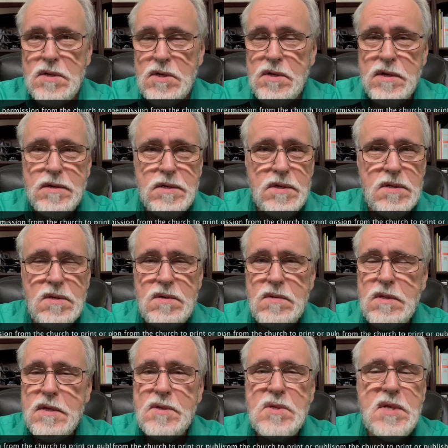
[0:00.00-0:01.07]
churches do
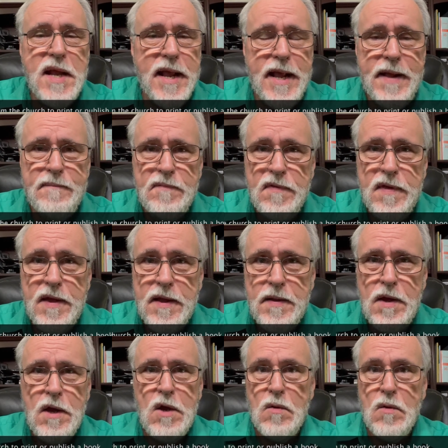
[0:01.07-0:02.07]
the same thing.